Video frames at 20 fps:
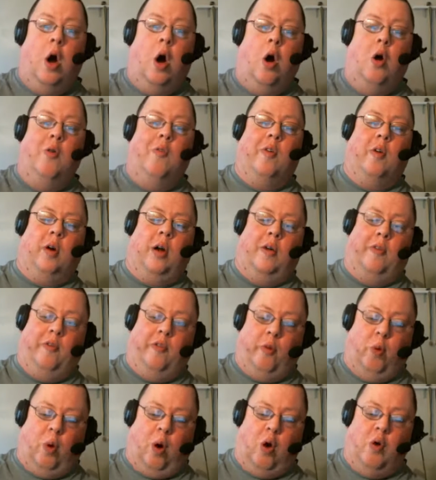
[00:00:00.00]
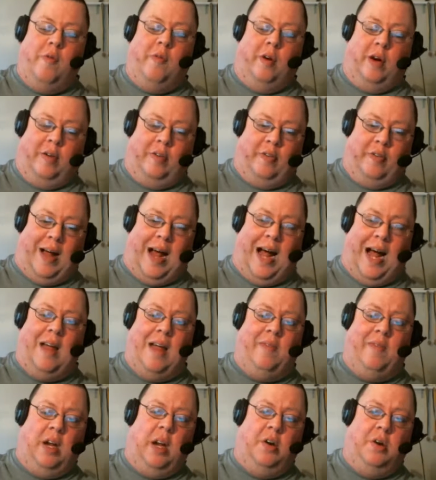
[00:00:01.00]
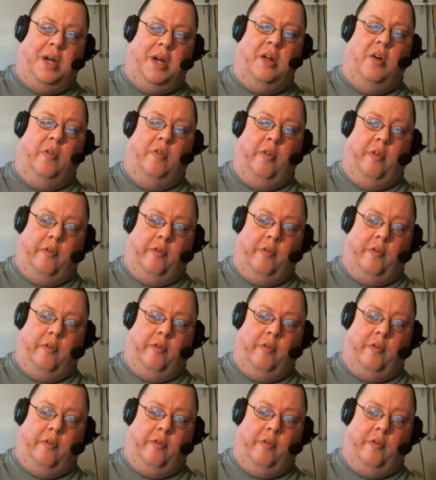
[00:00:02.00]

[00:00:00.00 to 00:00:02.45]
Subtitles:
over a 5-year deal